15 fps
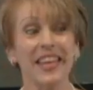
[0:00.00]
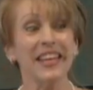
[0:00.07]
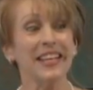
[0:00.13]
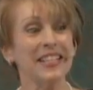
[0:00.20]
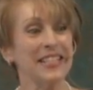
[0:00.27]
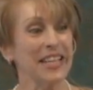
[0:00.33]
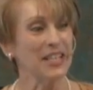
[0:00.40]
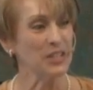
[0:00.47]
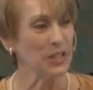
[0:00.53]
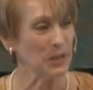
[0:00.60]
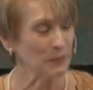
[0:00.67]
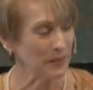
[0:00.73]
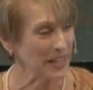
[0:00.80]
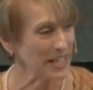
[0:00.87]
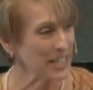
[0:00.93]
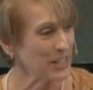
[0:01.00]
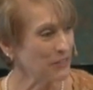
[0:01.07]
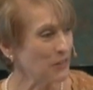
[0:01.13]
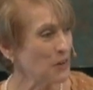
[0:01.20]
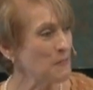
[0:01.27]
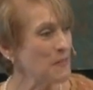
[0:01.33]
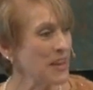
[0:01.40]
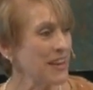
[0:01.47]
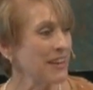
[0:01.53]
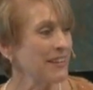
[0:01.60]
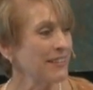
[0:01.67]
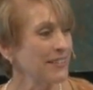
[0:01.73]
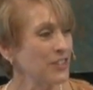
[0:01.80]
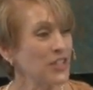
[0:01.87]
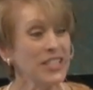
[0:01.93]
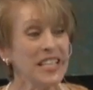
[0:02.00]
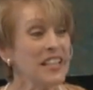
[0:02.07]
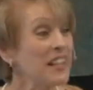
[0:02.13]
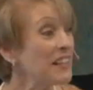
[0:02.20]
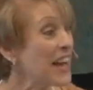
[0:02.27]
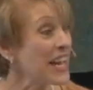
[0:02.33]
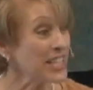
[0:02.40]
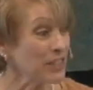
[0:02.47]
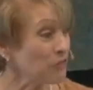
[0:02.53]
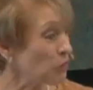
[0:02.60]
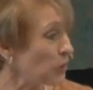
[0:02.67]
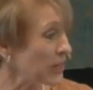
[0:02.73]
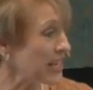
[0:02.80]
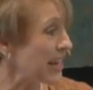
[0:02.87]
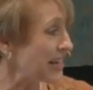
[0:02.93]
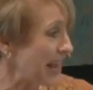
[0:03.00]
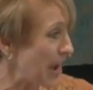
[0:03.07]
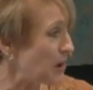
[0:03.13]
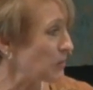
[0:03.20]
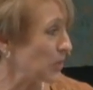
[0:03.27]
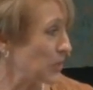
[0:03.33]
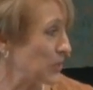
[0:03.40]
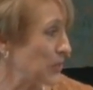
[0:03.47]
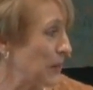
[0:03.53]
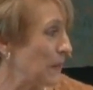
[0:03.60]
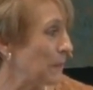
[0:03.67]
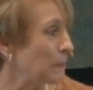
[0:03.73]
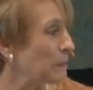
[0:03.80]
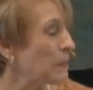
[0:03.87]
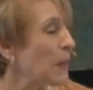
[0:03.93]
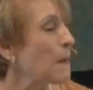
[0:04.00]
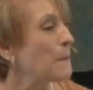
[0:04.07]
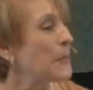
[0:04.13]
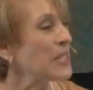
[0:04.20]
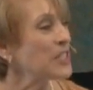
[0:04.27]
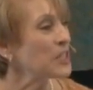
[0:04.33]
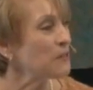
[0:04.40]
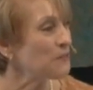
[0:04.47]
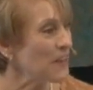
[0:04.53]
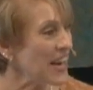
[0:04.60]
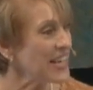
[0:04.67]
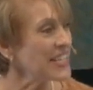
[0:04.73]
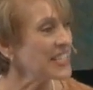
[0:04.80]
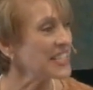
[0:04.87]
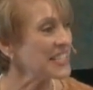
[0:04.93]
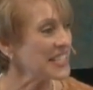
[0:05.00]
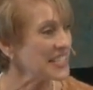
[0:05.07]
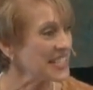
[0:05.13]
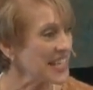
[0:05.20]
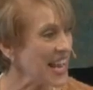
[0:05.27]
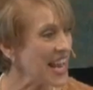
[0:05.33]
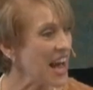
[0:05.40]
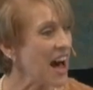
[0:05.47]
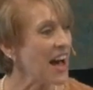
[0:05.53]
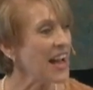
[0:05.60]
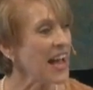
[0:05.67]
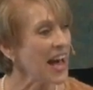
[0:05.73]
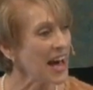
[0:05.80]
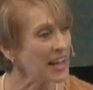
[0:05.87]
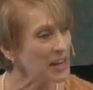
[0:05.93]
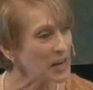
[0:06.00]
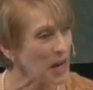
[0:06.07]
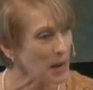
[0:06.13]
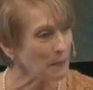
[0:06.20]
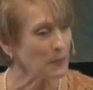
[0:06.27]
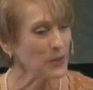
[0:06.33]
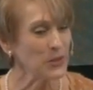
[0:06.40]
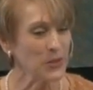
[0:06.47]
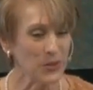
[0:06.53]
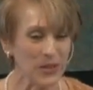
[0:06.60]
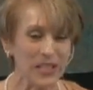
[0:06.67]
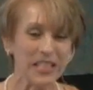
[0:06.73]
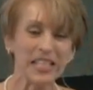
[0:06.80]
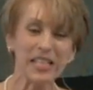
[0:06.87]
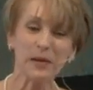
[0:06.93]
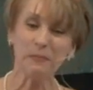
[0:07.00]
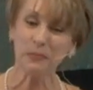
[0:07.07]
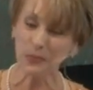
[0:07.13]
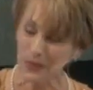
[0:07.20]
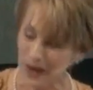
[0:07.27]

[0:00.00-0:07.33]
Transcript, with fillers: things that took place for me just in the last 48 hours, but suffice it to say, I had an opportunity to